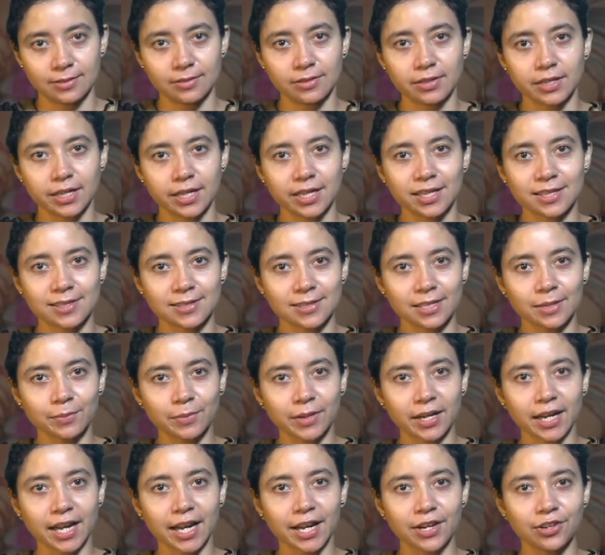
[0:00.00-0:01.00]
Okay, it's
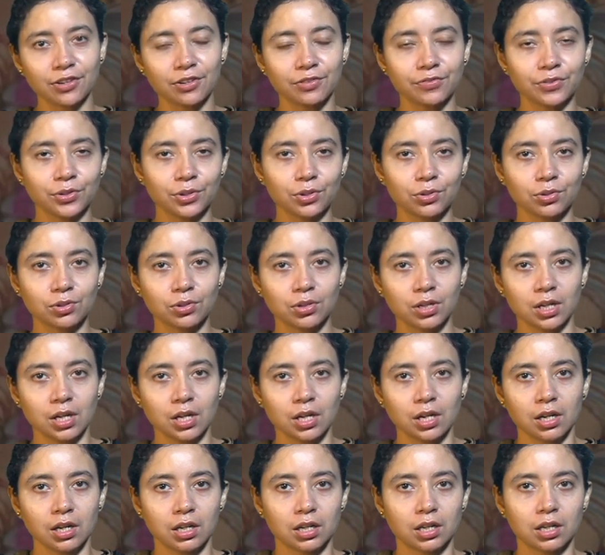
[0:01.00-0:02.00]
some kind of you know,
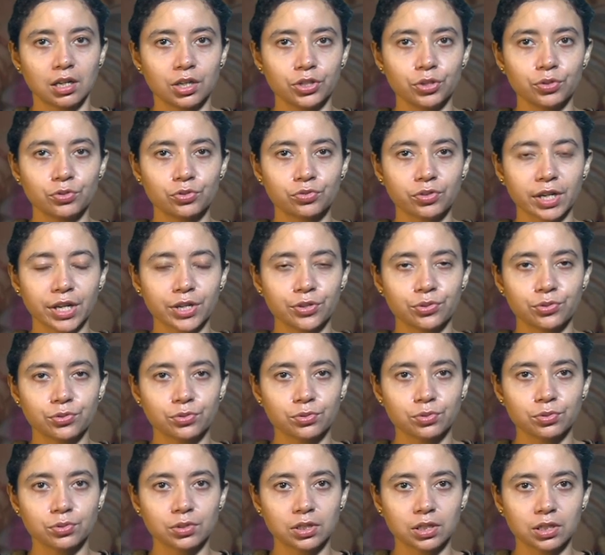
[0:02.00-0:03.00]
uh, you try
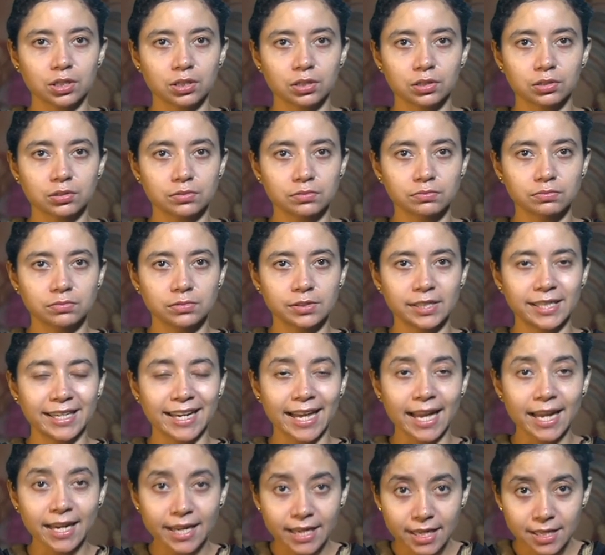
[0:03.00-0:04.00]
to uh,
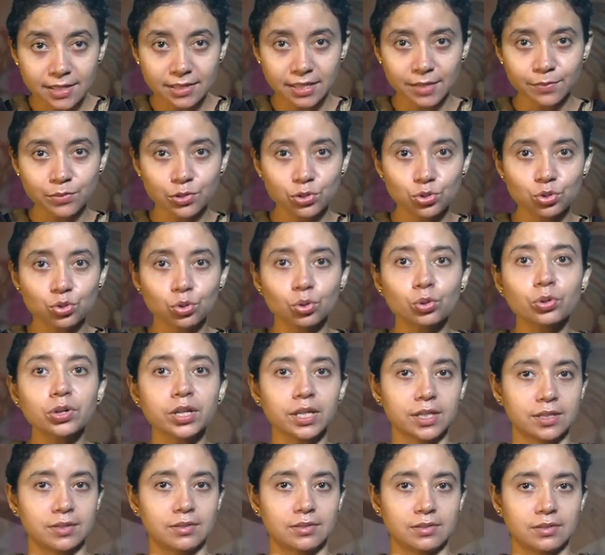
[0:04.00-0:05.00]
narrate some
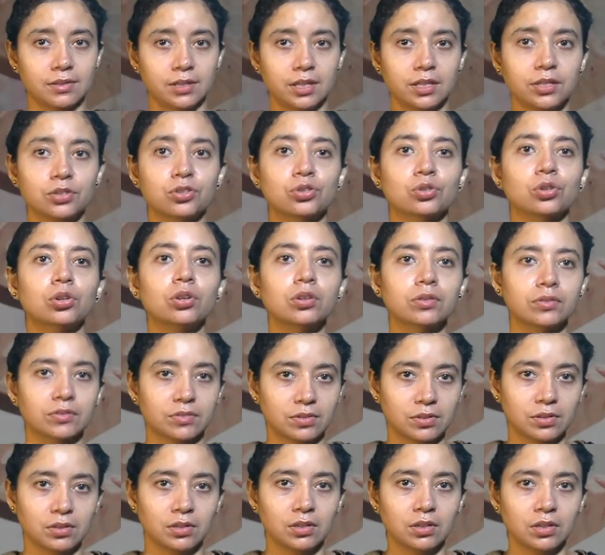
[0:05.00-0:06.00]
stories and
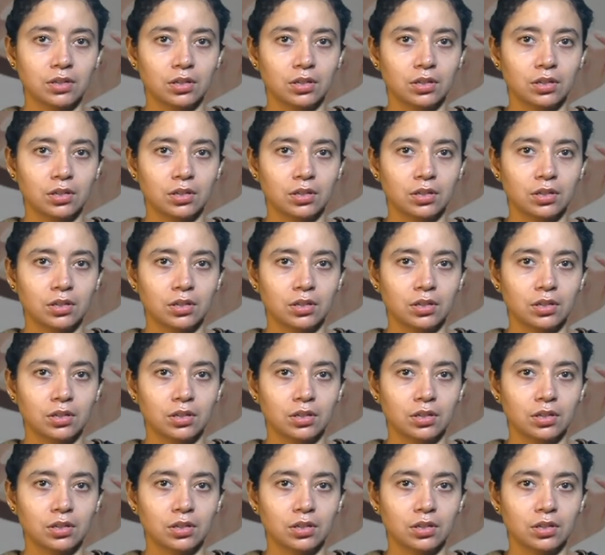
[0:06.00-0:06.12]
songs